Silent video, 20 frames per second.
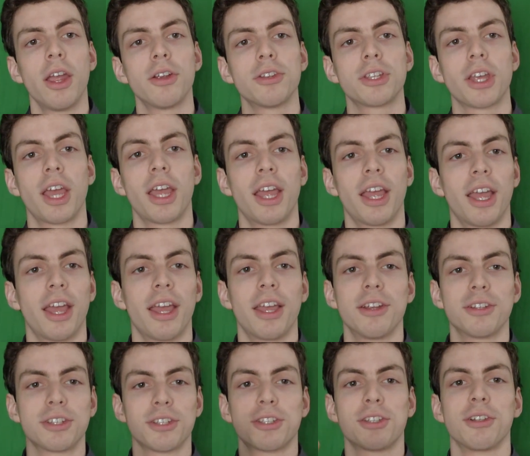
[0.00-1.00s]
here's a
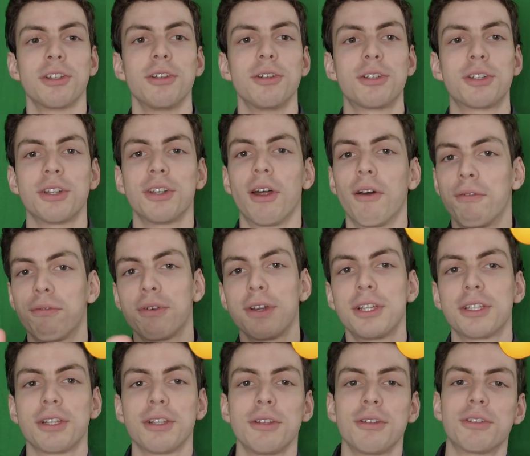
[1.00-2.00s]
solution, a
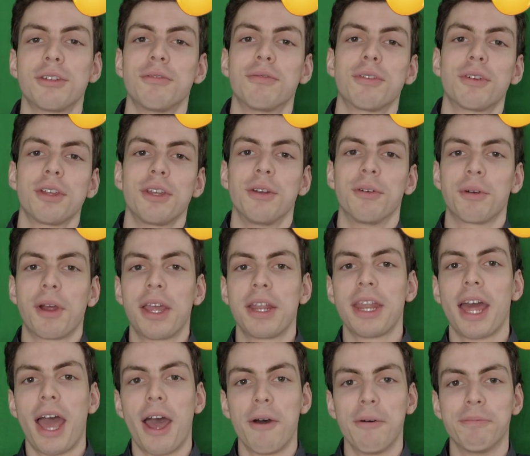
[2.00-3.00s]
free solution for you
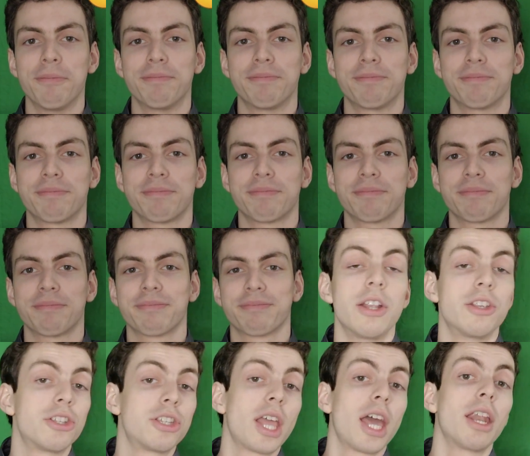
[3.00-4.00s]
right now.
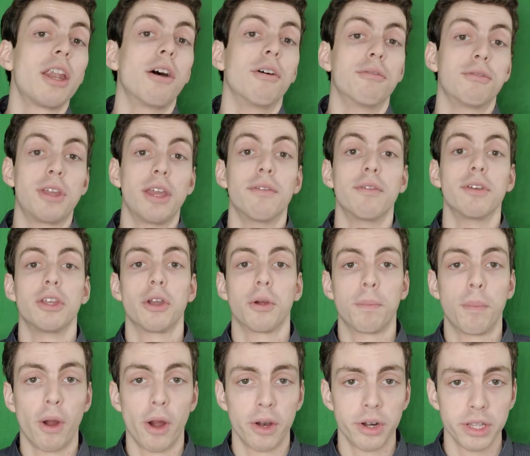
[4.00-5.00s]
Instead of giving
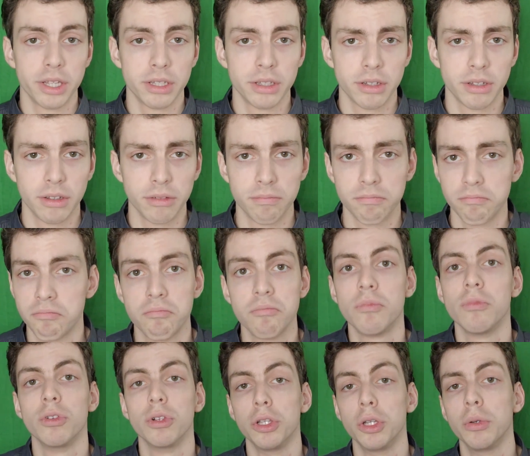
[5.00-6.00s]
your party
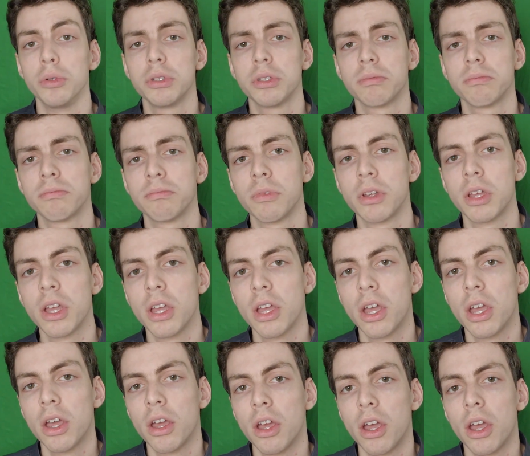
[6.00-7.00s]
loot,
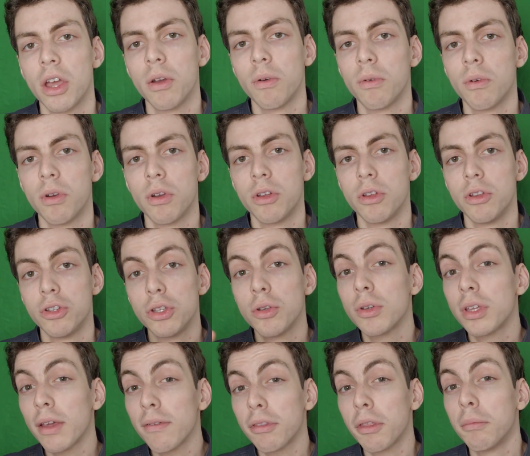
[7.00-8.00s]

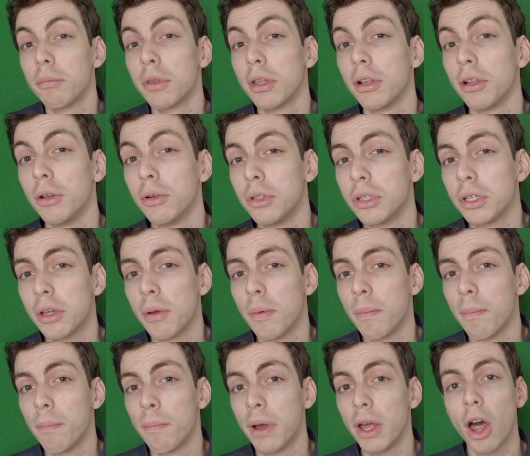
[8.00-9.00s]
still give them the loot,
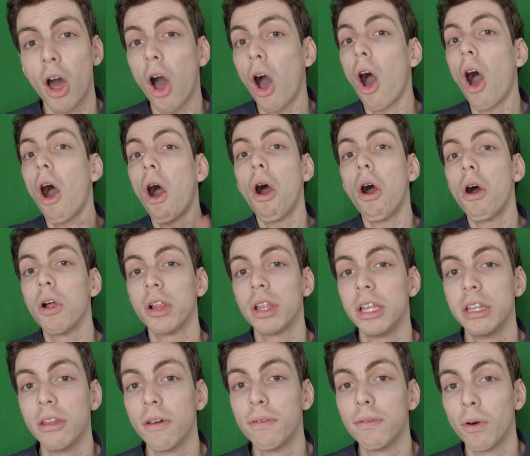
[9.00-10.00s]
but all
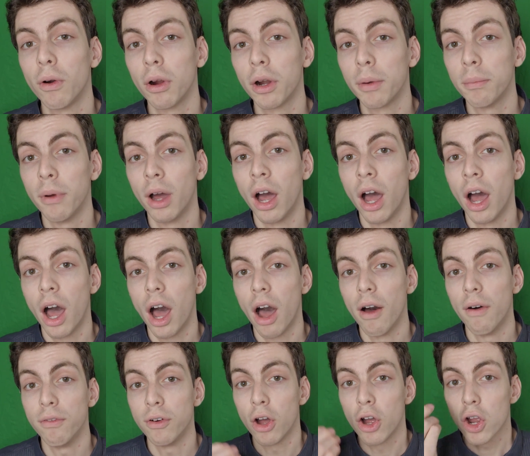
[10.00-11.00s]
in the form
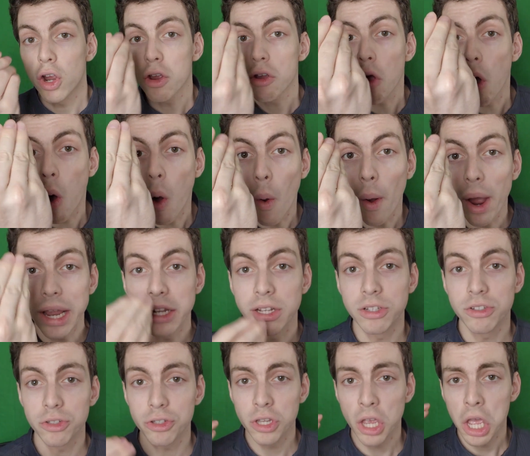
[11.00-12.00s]
of
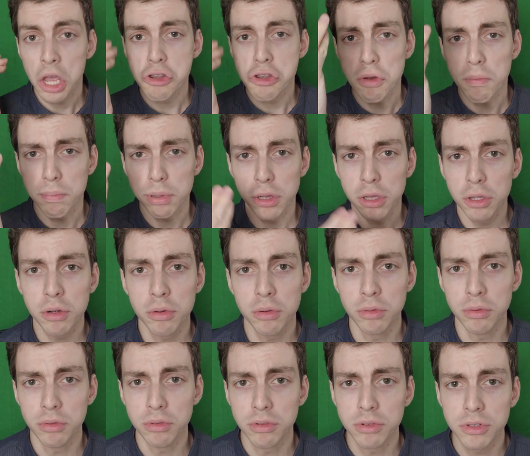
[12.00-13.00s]
coins,
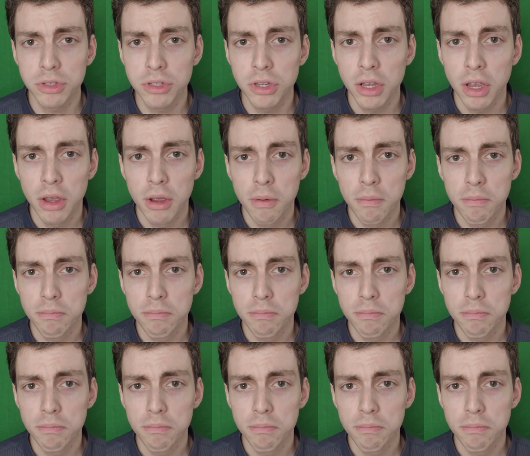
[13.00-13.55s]
doubloons,